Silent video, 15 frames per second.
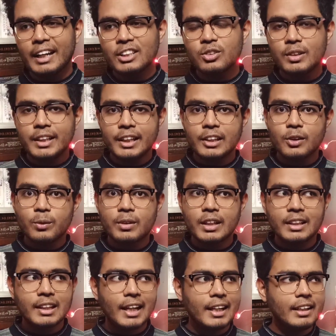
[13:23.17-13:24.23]
actually
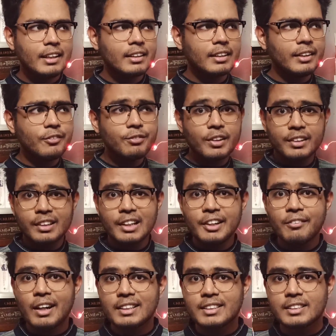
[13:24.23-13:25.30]
included like Infernal
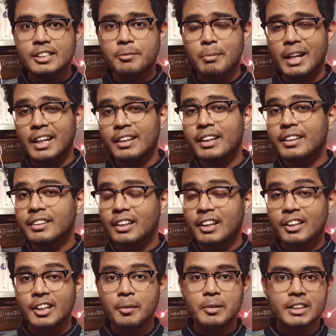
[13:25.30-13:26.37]
Devices in my Kindle
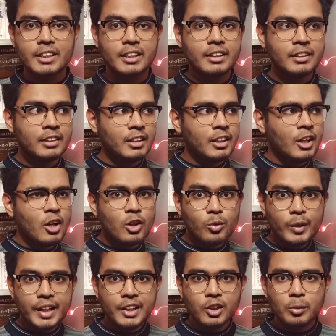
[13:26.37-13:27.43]
Unlimited
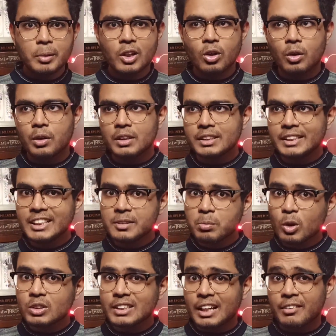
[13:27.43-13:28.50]
video, because these
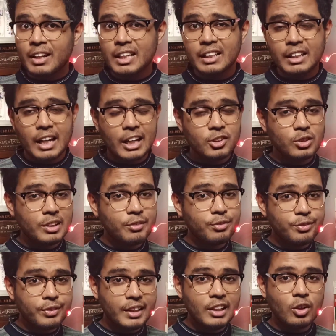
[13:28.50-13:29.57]
books are actually
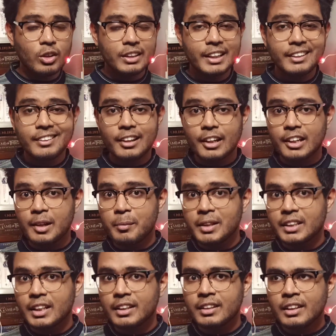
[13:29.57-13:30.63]
free on Kindle
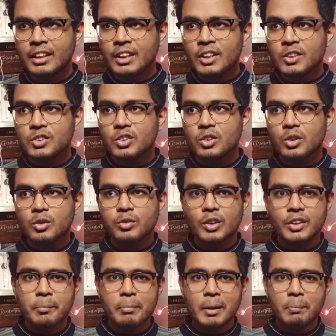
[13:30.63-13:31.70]
Unlimited. So for
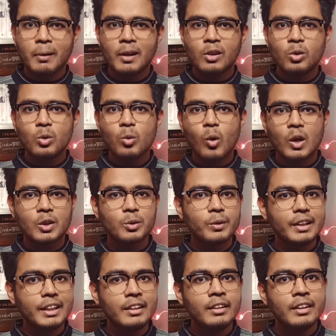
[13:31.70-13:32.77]
the people who want to
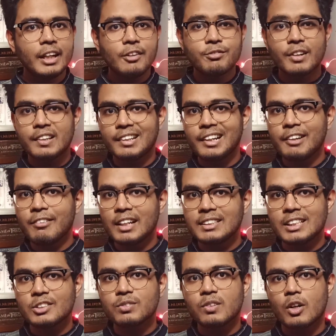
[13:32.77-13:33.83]
read Infernal
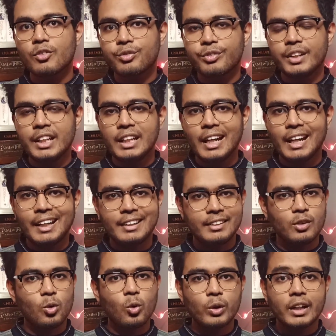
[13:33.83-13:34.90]
Devices for free and
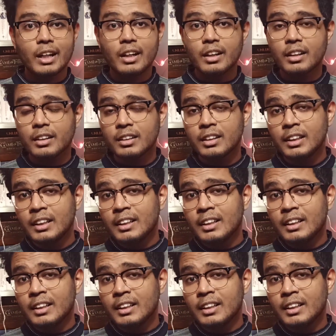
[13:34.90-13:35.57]
own a